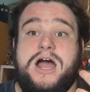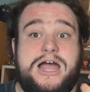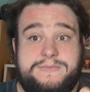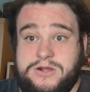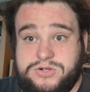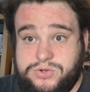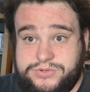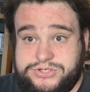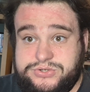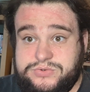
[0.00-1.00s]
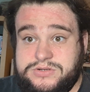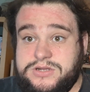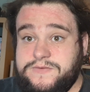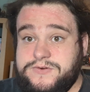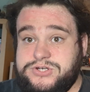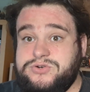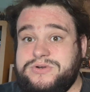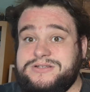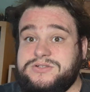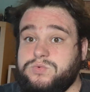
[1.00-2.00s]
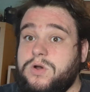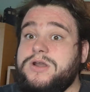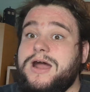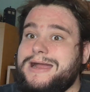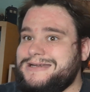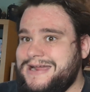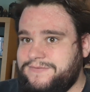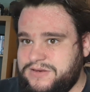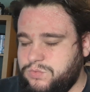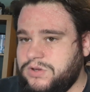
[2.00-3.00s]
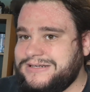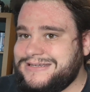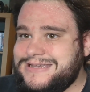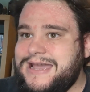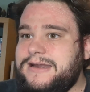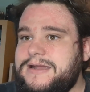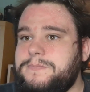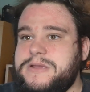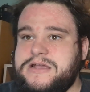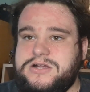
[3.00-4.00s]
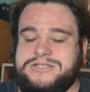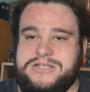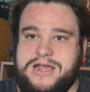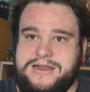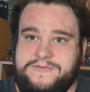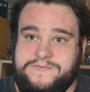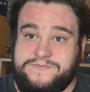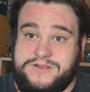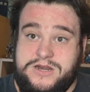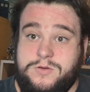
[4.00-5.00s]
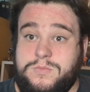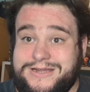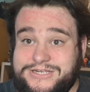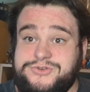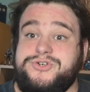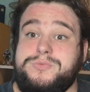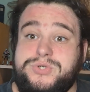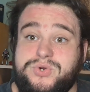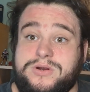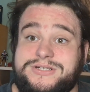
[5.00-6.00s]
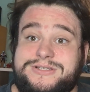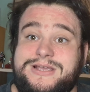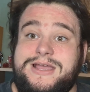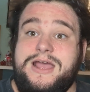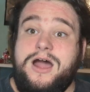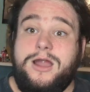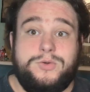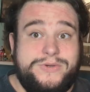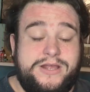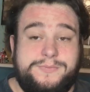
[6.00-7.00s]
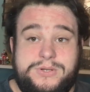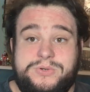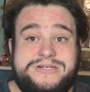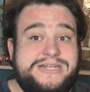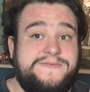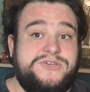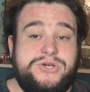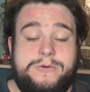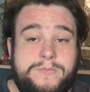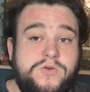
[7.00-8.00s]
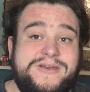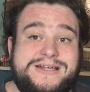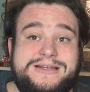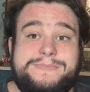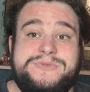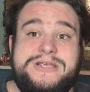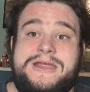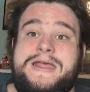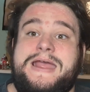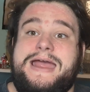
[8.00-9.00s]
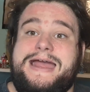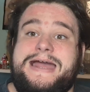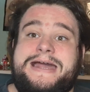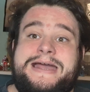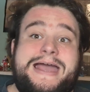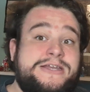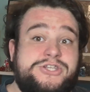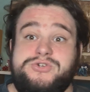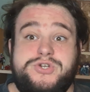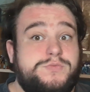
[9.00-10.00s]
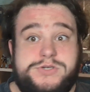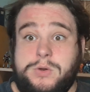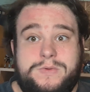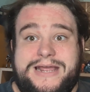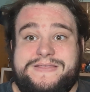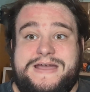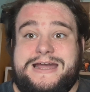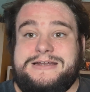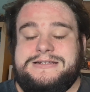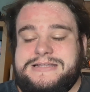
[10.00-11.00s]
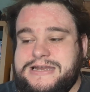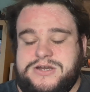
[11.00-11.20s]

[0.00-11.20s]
I'm not going to for two reasons. One, I definitely wouldn't get it because I've, you know, my YouTube shorts are re-uploaded TV show and movie clips, uh, and YouTube don't like that. They